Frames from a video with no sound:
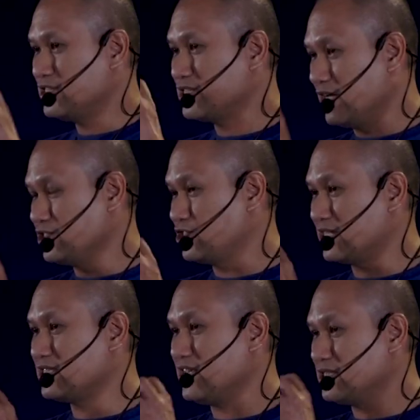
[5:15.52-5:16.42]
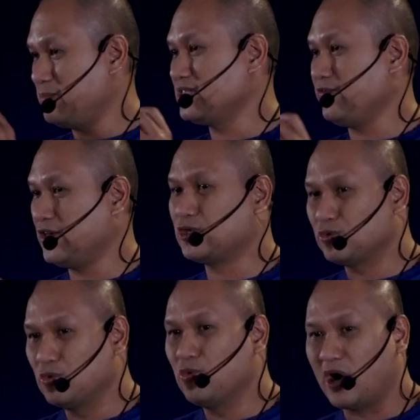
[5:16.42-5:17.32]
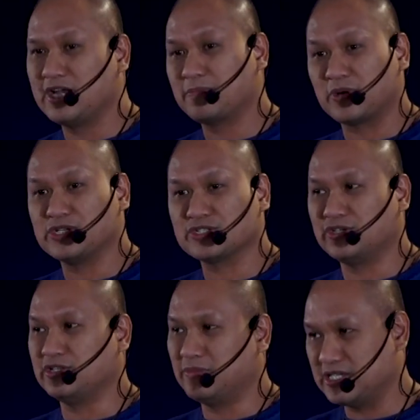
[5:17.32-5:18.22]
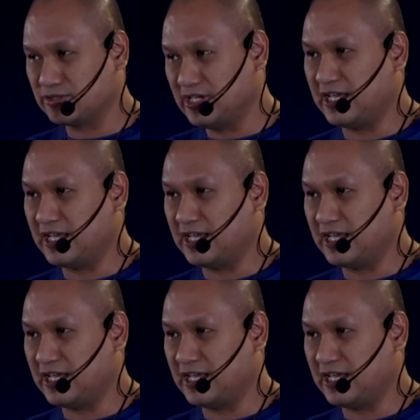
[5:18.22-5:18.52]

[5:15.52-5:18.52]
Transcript: so it's not just specific to one person, diba?